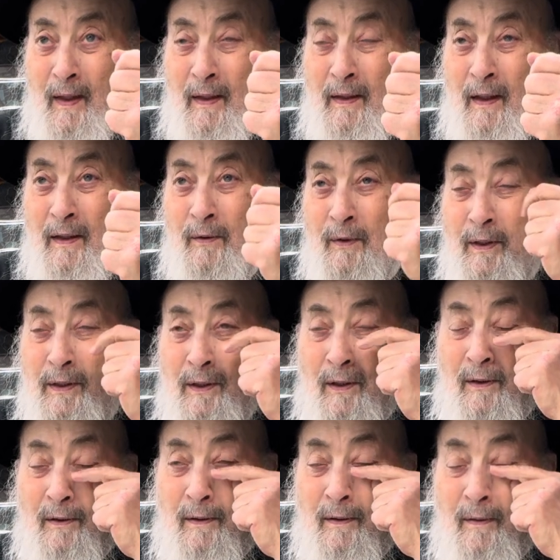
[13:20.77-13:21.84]
In other words,
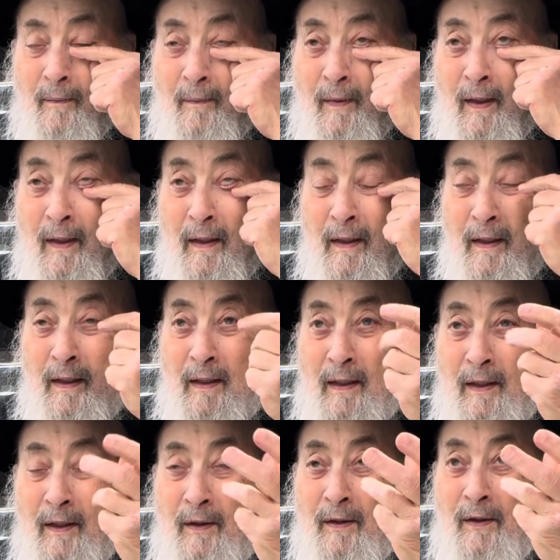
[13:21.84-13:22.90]
so
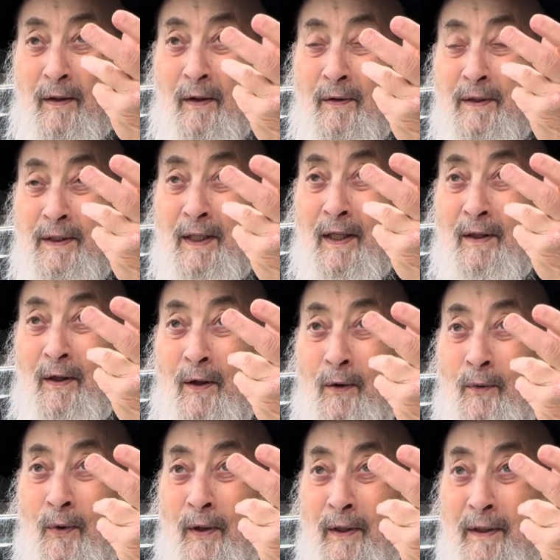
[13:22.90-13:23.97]
you don't say the
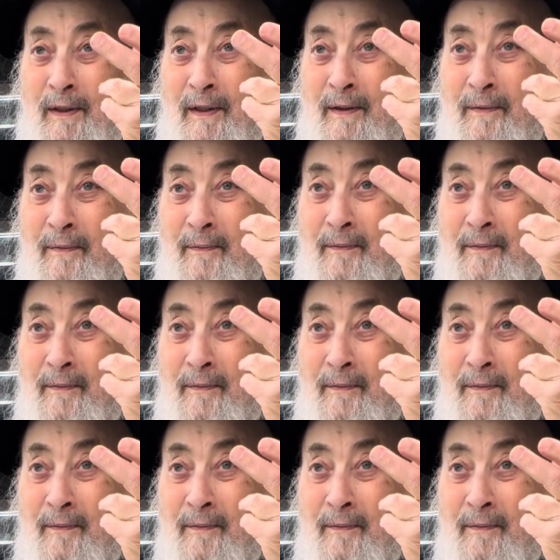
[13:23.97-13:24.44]
whole word.